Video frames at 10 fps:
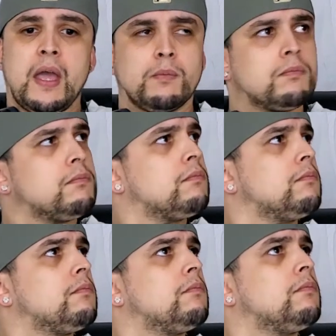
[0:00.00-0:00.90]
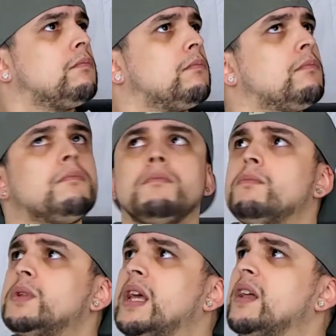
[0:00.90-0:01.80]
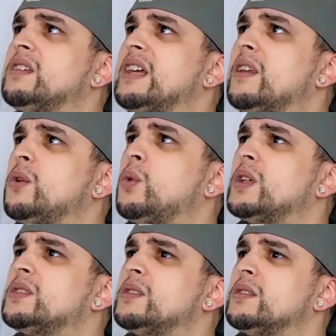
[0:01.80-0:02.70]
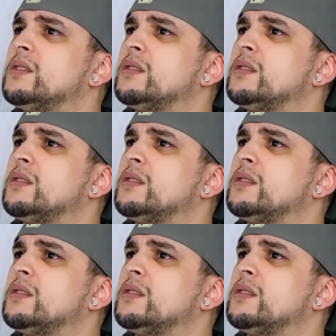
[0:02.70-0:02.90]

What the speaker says: And what the hell is that noise?